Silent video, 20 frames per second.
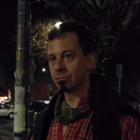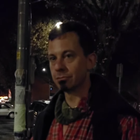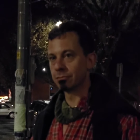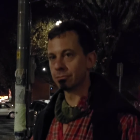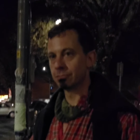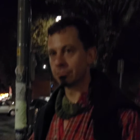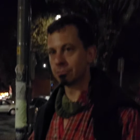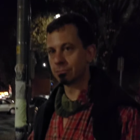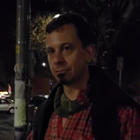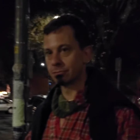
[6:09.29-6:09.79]

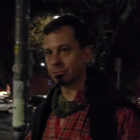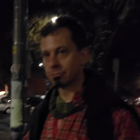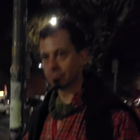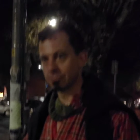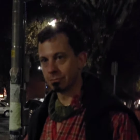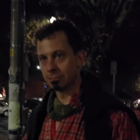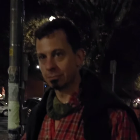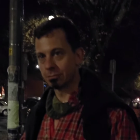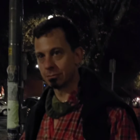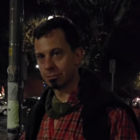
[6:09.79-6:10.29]
what would you
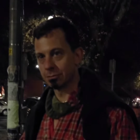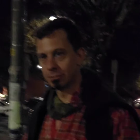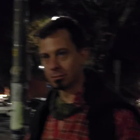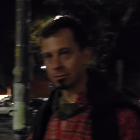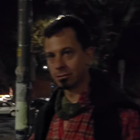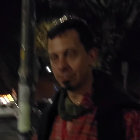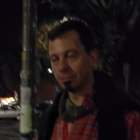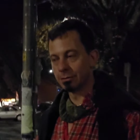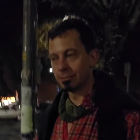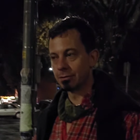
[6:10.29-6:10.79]
say?
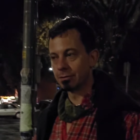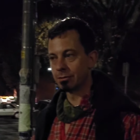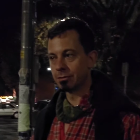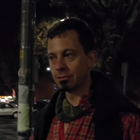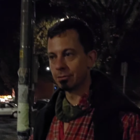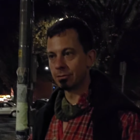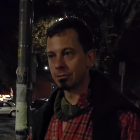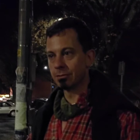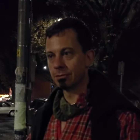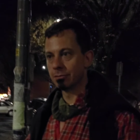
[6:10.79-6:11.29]
You might
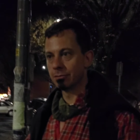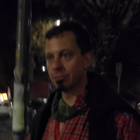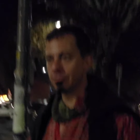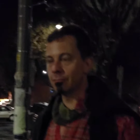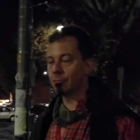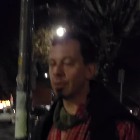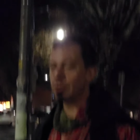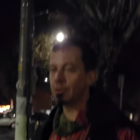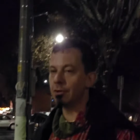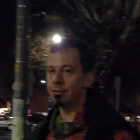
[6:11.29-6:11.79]
say it just
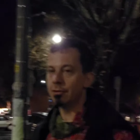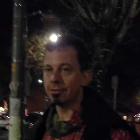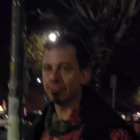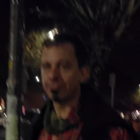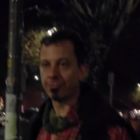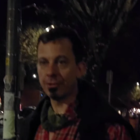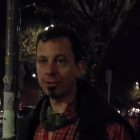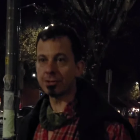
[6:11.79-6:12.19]
looks well, like geoduck.